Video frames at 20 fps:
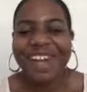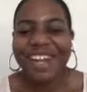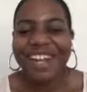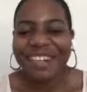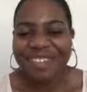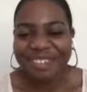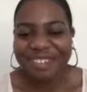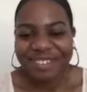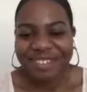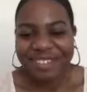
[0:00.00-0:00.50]

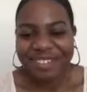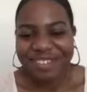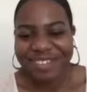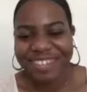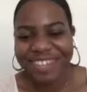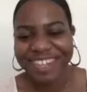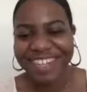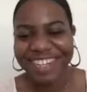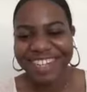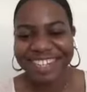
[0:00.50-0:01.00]
final
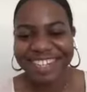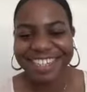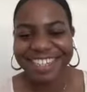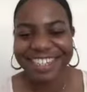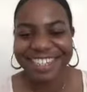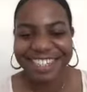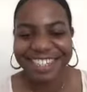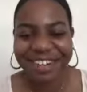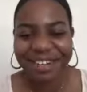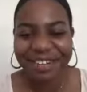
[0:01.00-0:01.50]

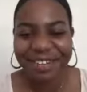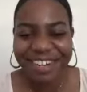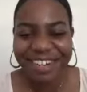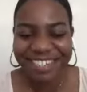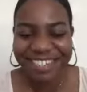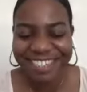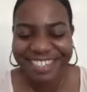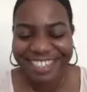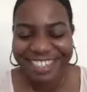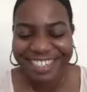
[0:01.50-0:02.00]

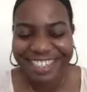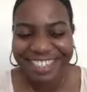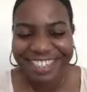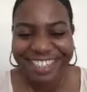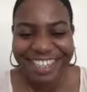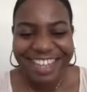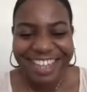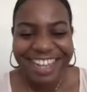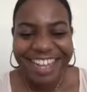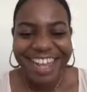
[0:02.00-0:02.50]

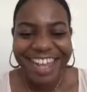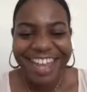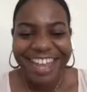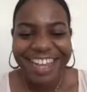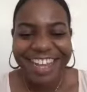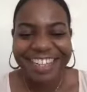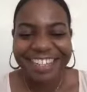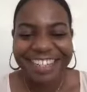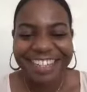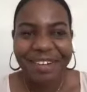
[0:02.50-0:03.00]
question,
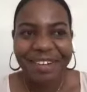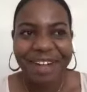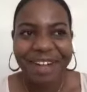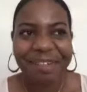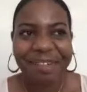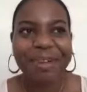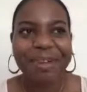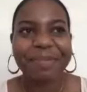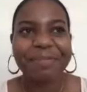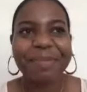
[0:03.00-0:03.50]
and
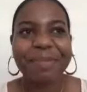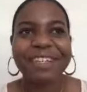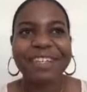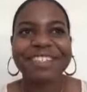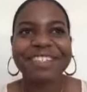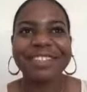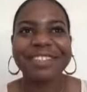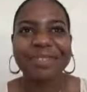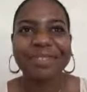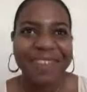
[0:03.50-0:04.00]
I'm going to
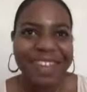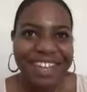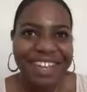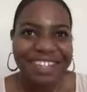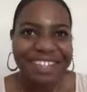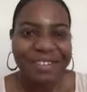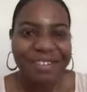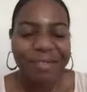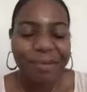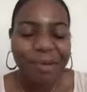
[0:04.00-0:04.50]
put 2
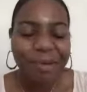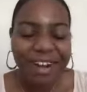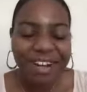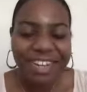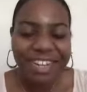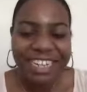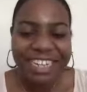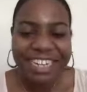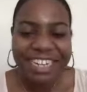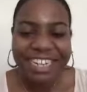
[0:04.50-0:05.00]
into
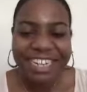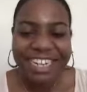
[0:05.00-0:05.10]
1.